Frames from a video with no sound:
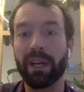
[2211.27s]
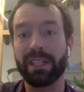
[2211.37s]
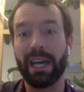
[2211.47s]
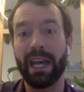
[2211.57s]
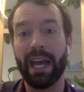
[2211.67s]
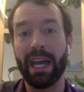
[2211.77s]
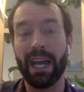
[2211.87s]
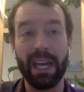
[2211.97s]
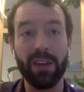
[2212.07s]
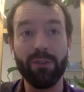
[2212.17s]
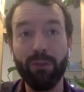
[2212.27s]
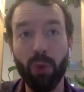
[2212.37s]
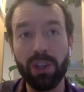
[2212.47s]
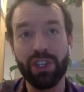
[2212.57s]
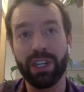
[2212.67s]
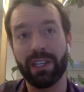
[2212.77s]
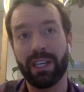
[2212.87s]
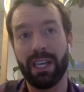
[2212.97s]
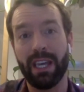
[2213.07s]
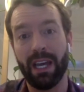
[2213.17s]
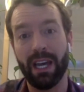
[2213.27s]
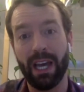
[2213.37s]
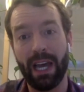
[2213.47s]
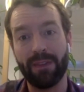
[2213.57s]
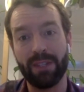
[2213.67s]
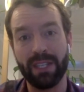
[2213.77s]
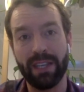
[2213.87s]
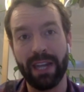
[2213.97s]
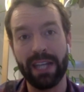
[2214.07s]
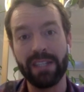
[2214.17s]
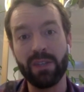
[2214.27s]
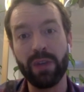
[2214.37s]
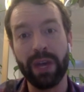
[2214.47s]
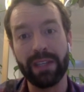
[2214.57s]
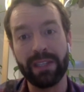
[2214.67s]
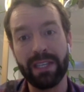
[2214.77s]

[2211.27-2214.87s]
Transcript: because I unfortunately have to say that I do not